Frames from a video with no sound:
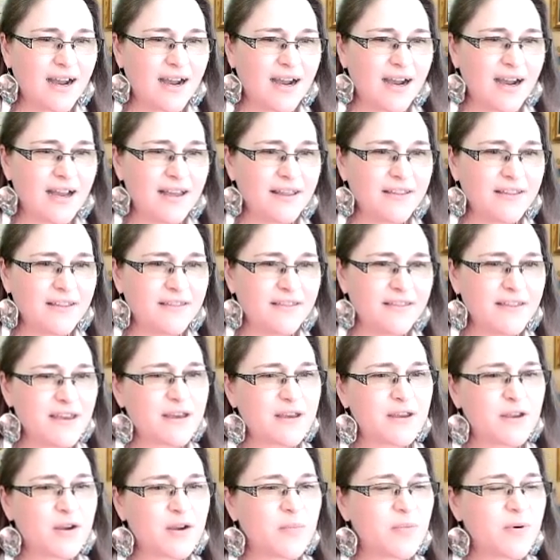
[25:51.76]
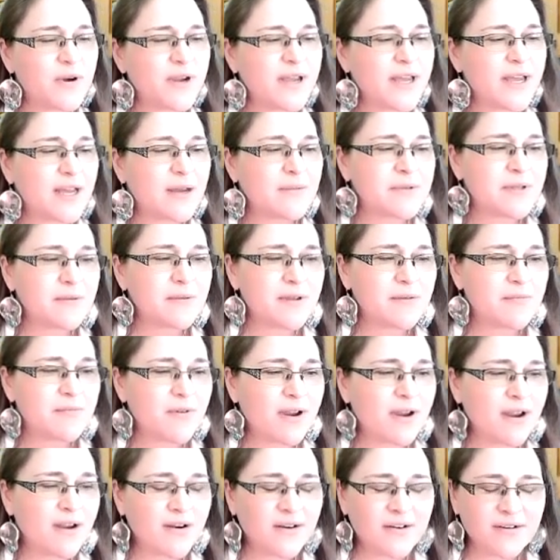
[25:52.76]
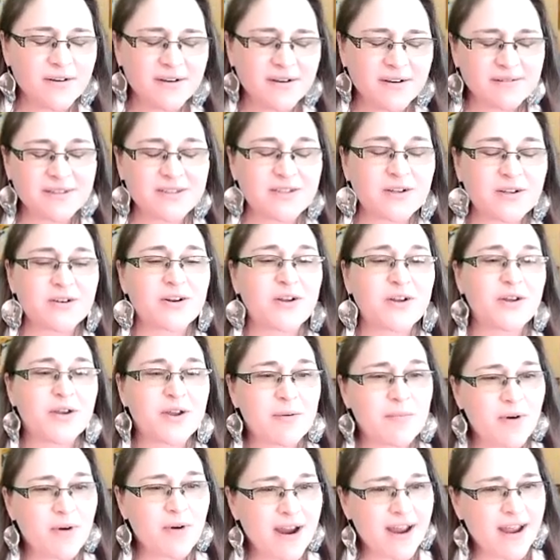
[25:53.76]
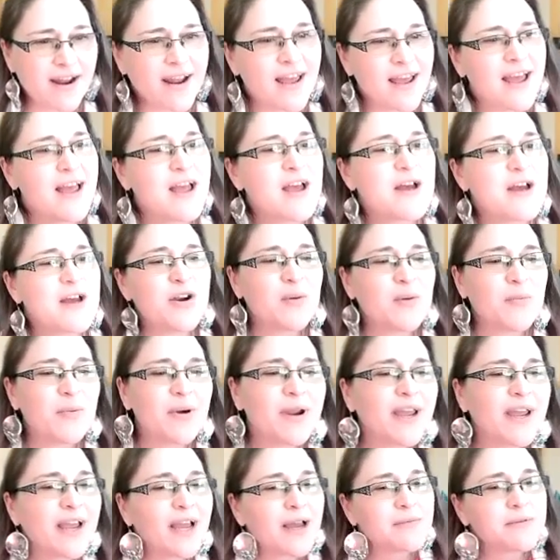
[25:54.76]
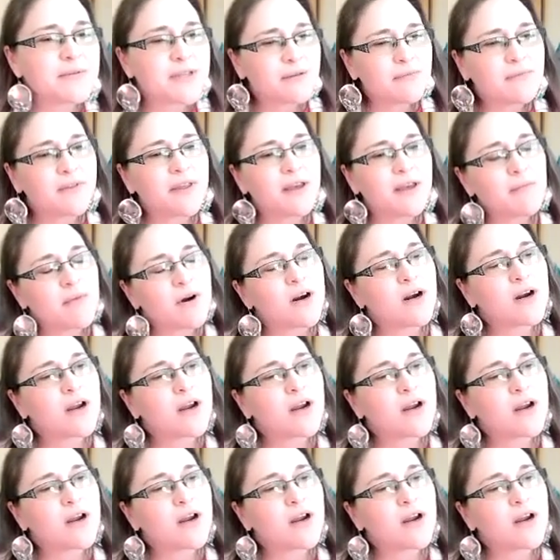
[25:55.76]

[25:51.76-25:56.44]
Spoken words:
I think you're bringing up something, Brad, or sorry to call you Brad. You're bringing up something, Mark,